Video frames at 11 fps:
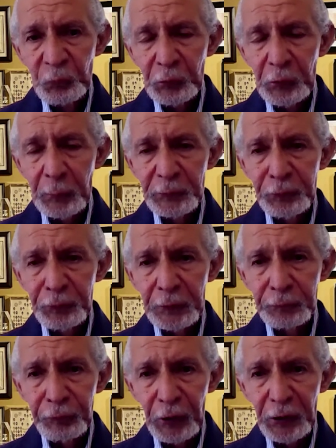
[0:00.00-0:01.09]
different
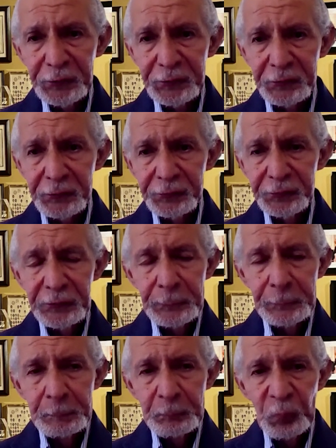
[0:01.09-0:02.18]
voices.
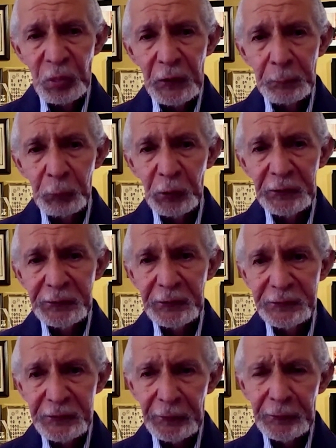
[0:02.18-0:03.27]
But it is
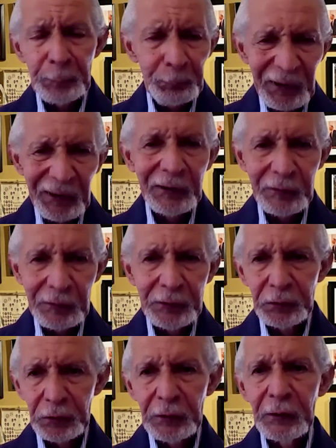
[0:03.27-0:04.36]
not a parallel
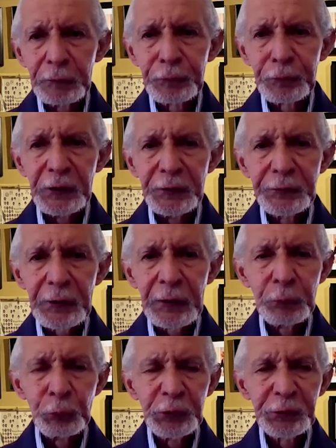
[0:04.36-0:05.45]
conference, and we
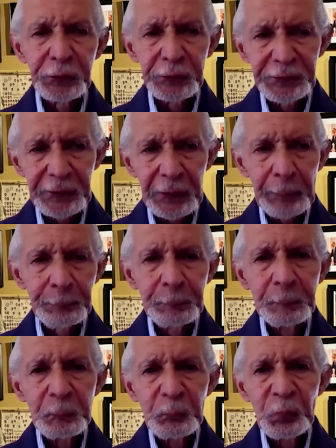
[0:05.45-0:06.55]
should stop
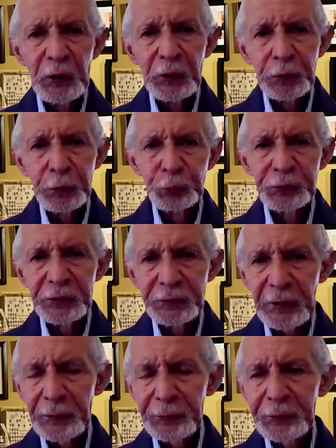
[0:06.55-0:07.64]
using that
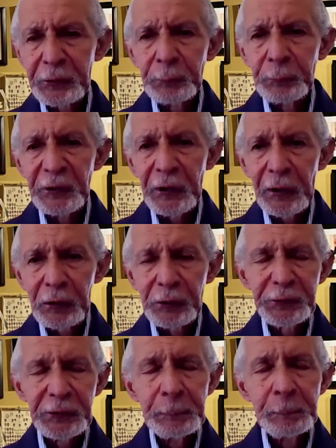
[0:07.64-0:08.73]
terminology.
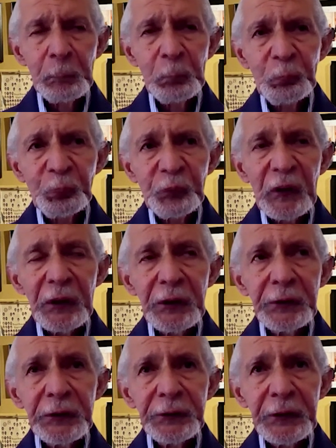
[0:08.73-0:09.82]

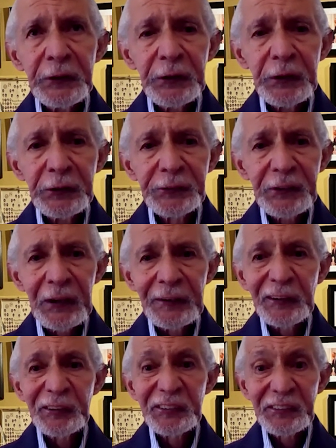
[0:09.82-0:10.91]
It is an
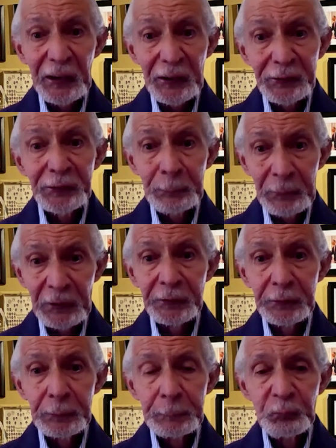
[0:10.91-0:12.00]
assessment
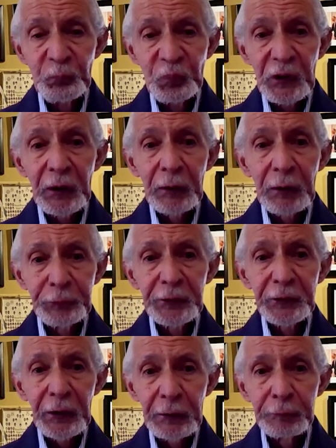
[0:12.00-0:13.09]
of the
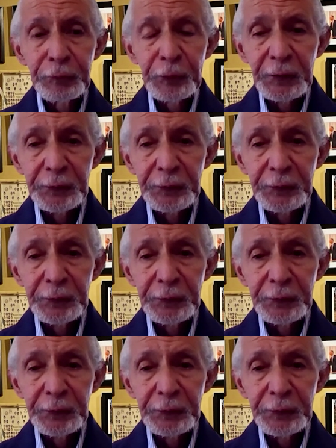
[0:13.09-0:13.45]
conference